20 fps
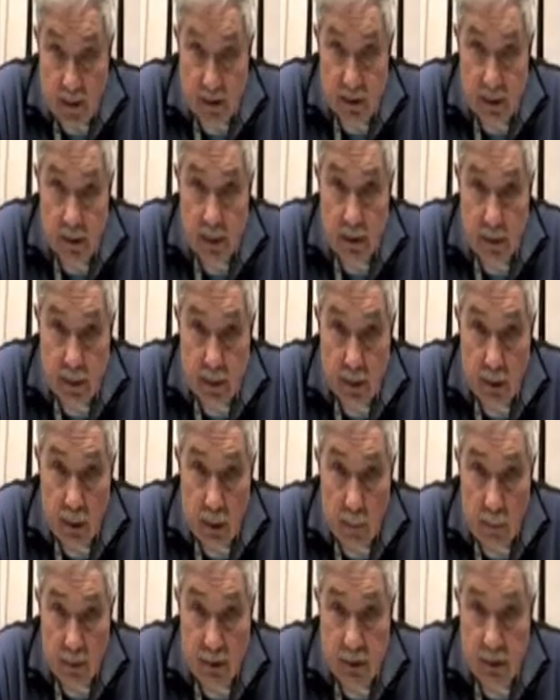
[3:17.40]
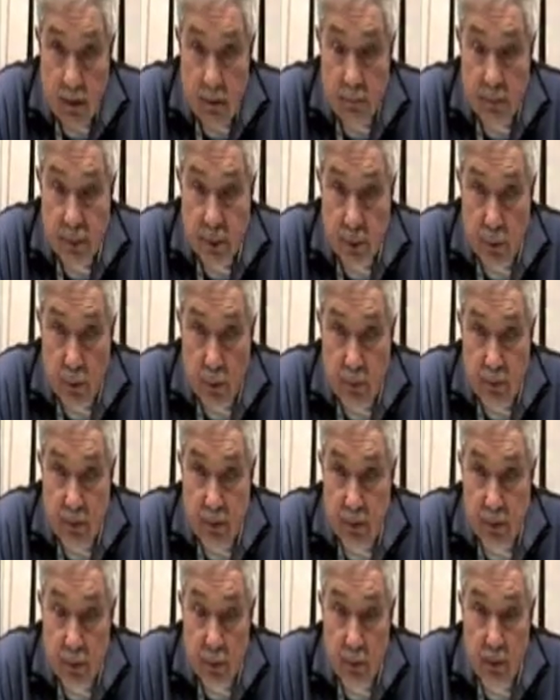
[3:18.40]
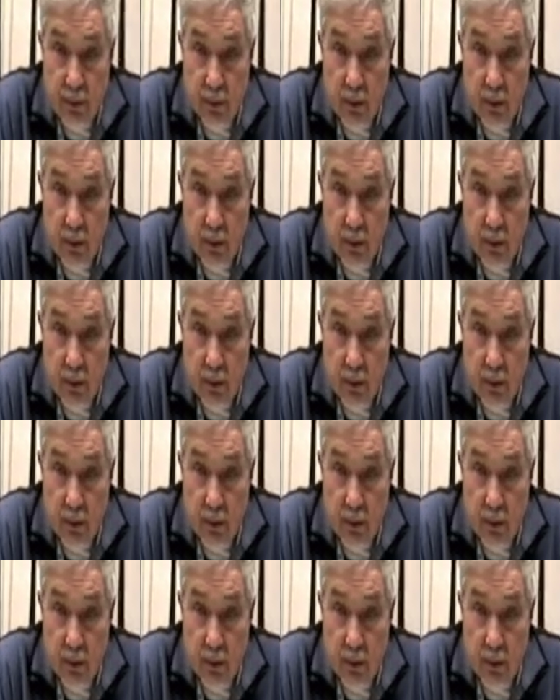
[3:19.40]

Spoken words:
Keynesian economics, and I'm sure since